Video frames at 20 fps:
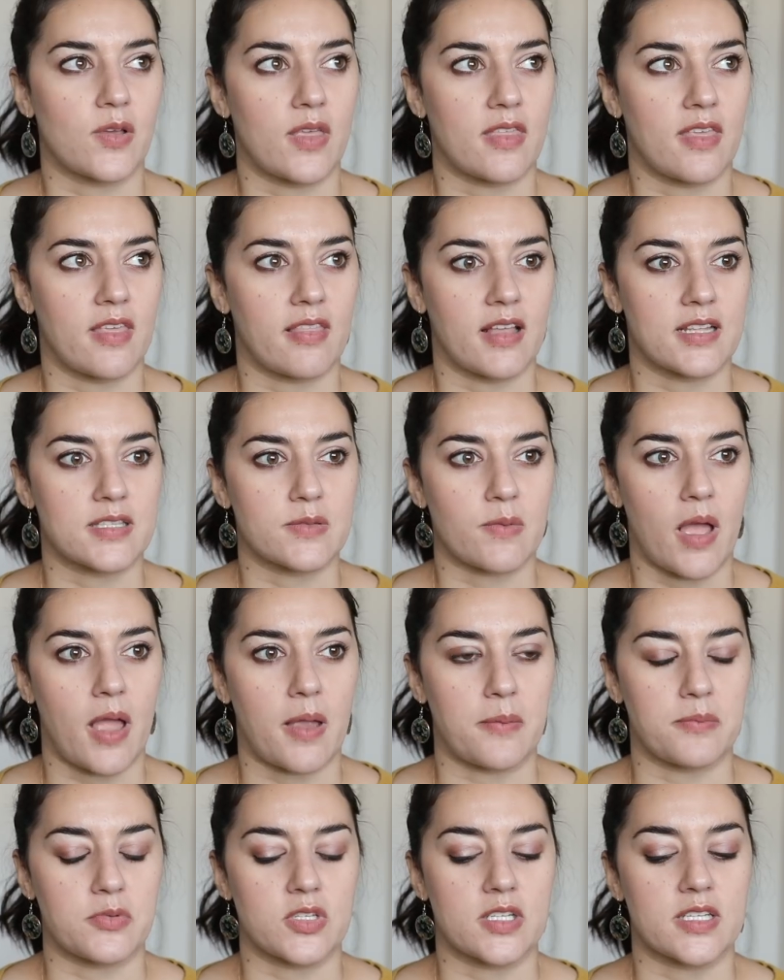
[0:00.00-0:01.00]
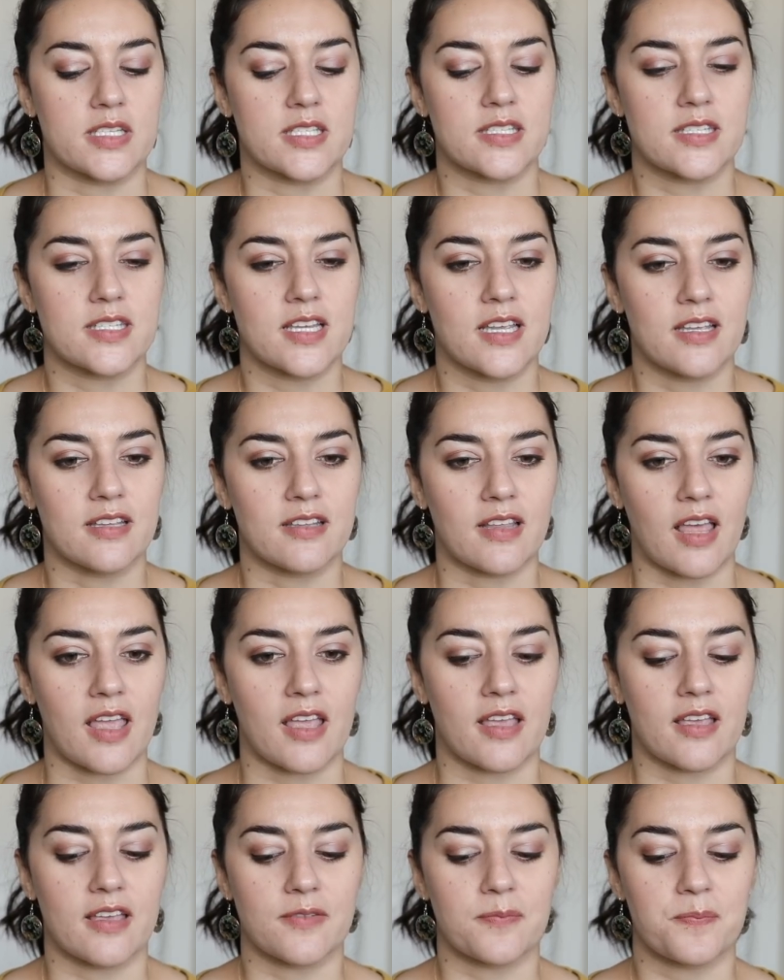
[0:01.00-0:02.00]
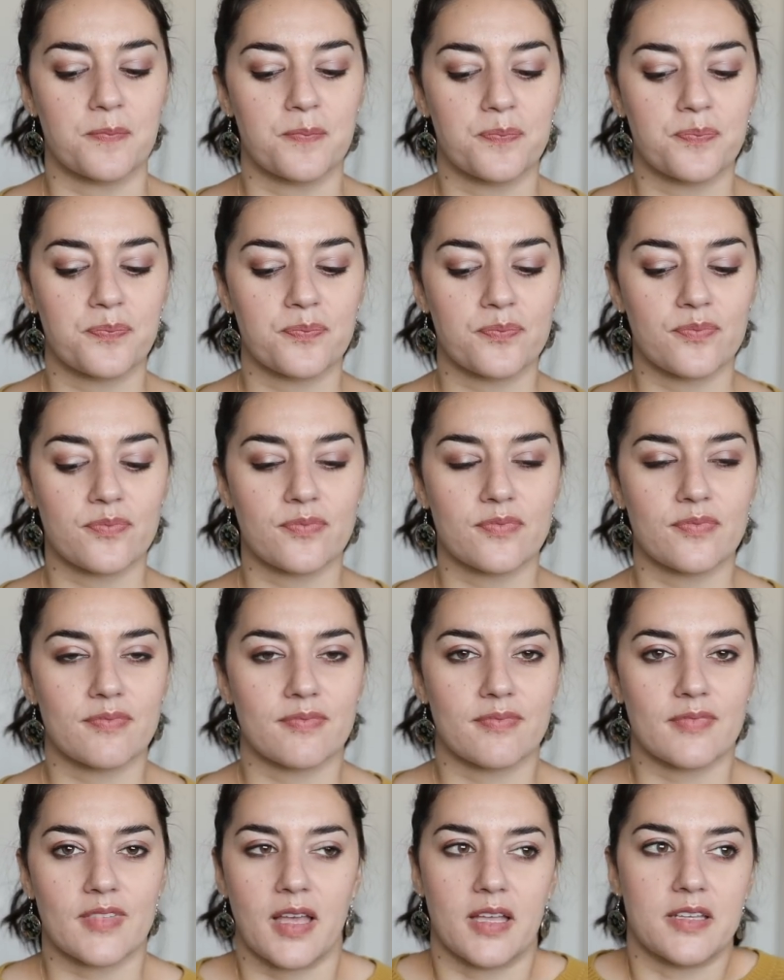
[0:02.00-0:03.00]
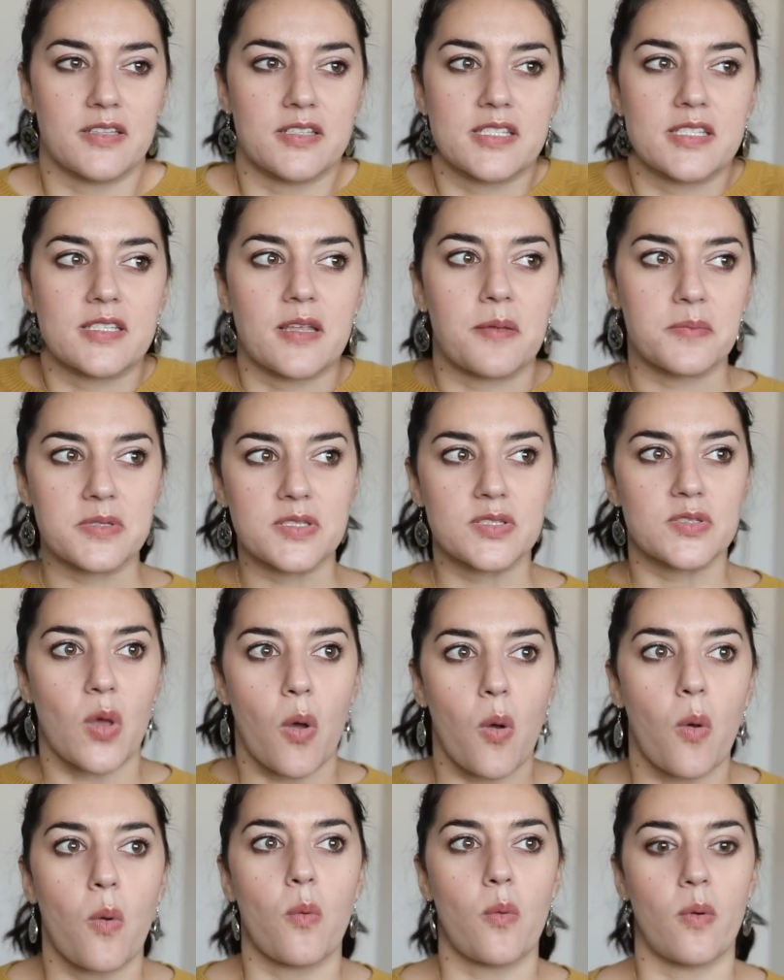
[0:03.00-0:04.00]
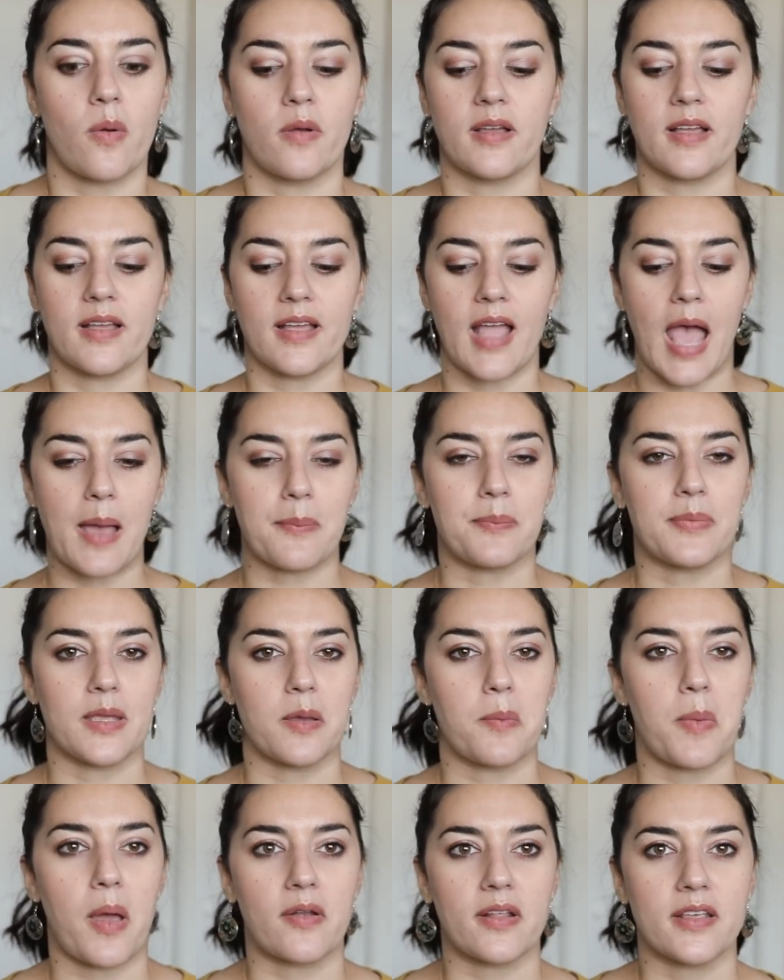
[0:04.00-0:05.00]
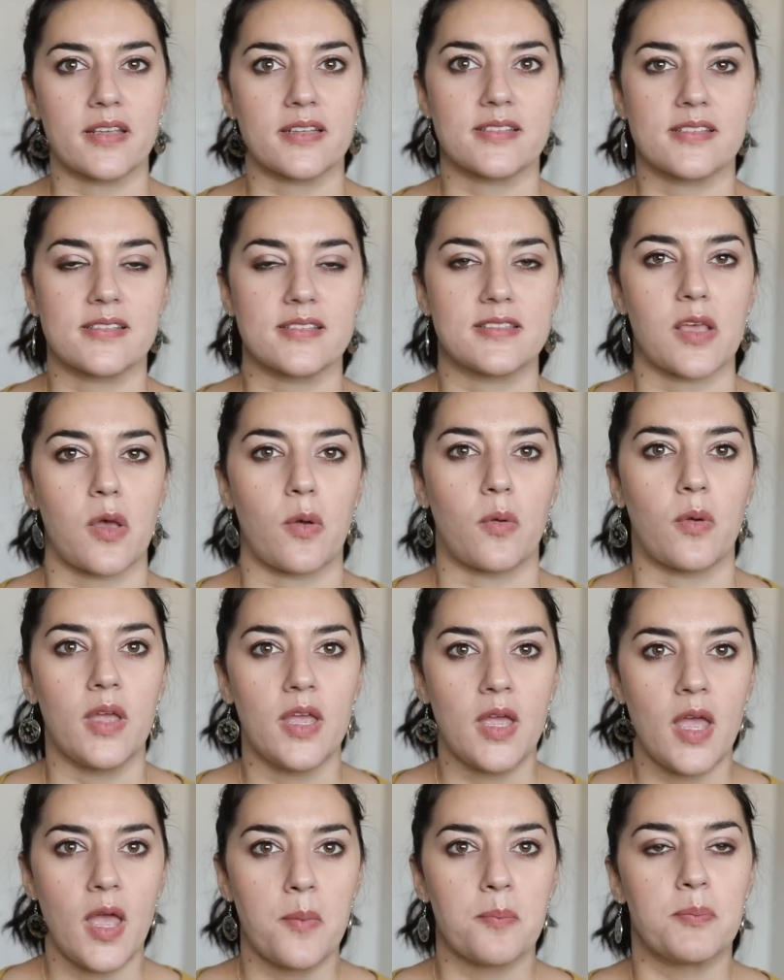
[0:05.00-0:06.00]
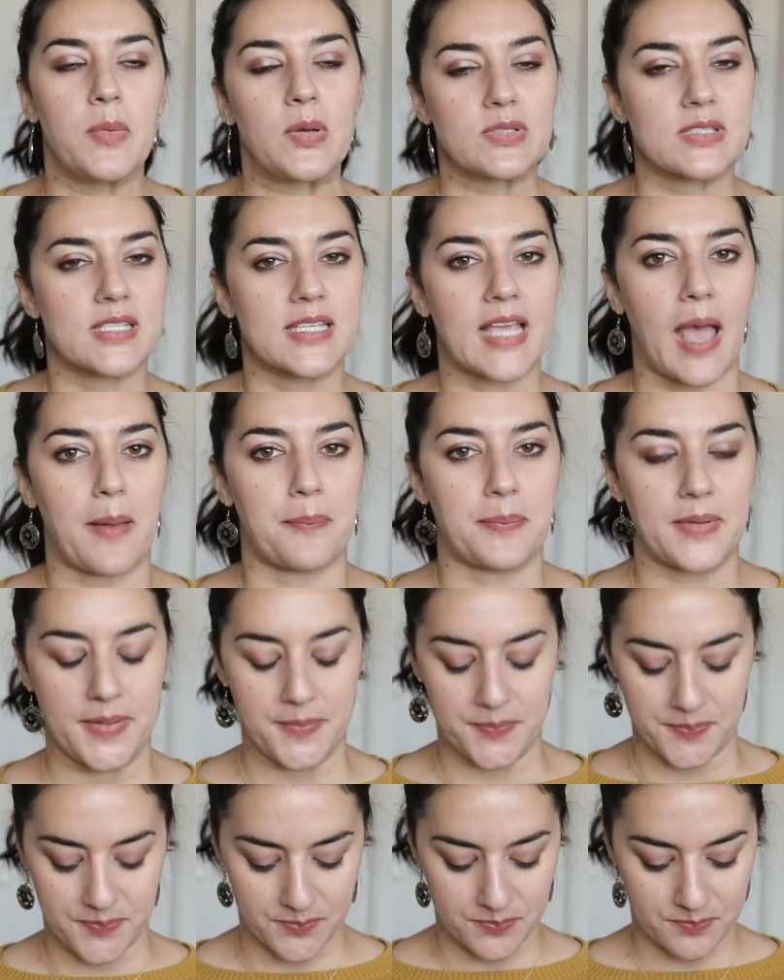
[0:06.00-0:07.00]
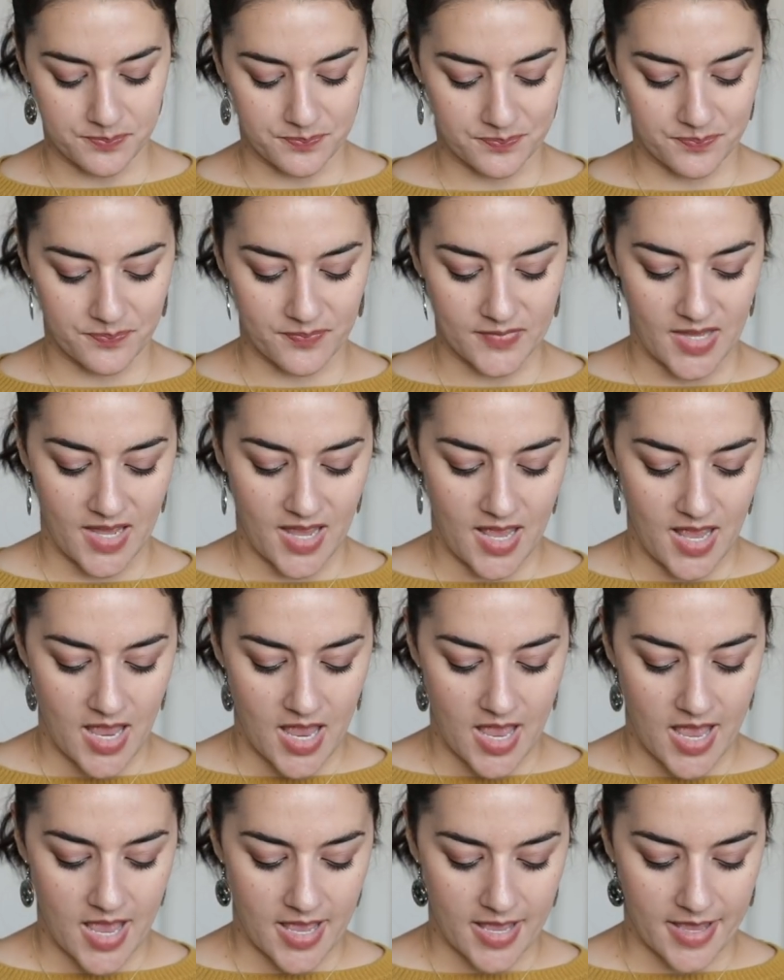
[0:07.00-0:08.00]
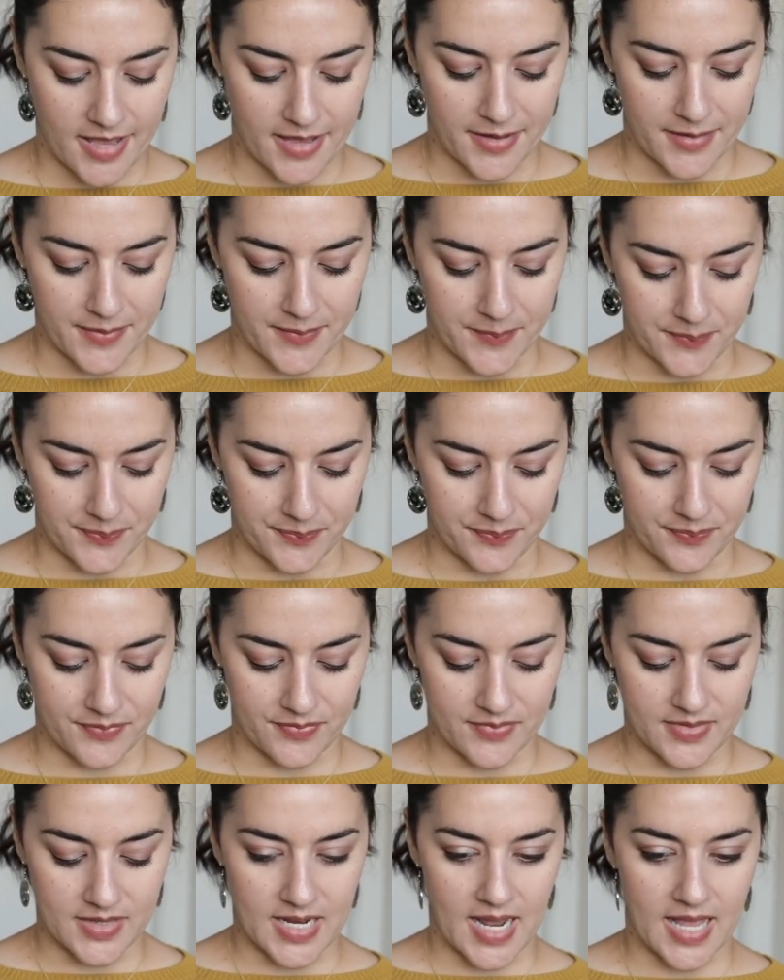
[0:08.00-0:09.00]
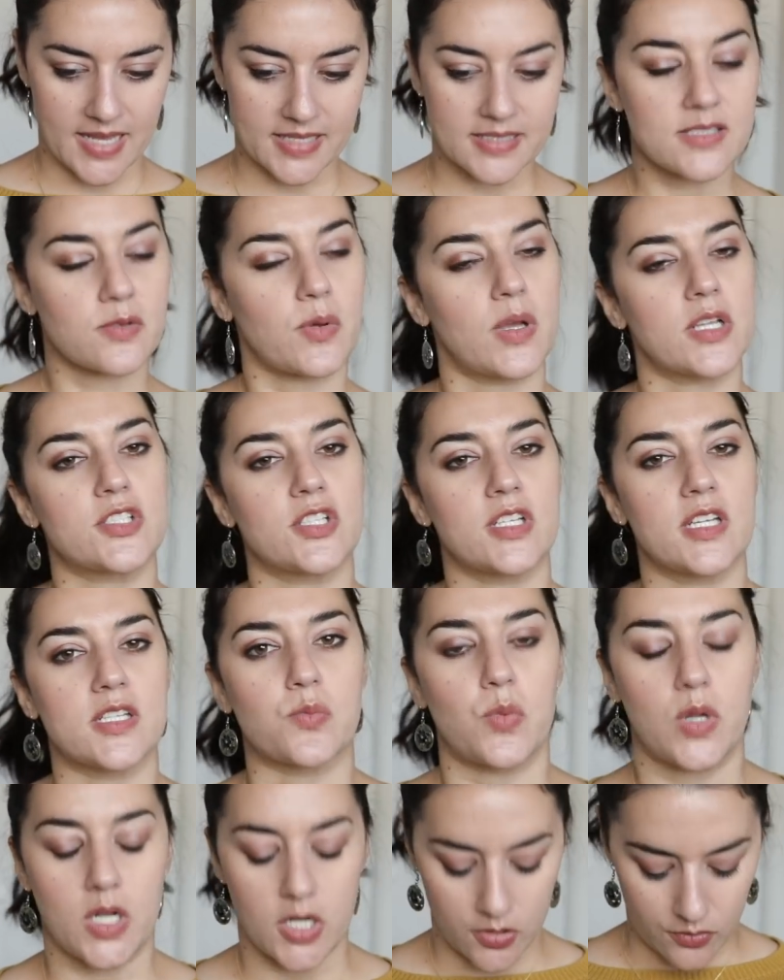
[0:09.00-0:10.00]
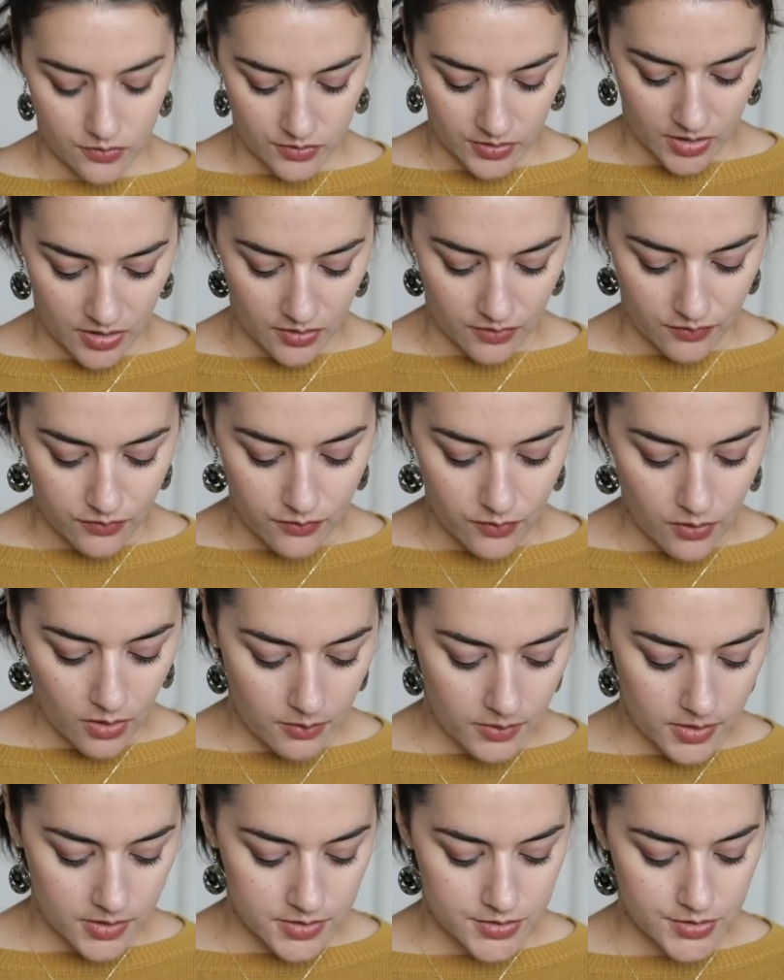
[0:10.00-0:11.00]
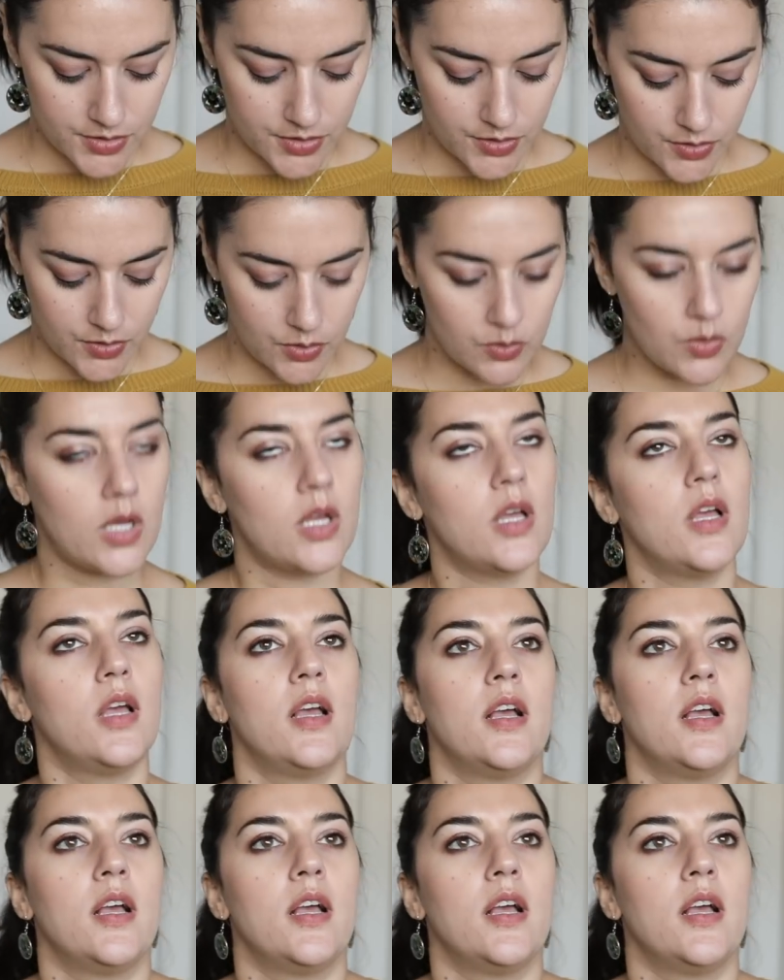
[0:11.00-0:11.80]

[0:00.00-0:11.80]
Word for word: So I think that's why I'm just like, I just am so happy about it. So, mostly happy. Um, the next question is What are you looking forward to?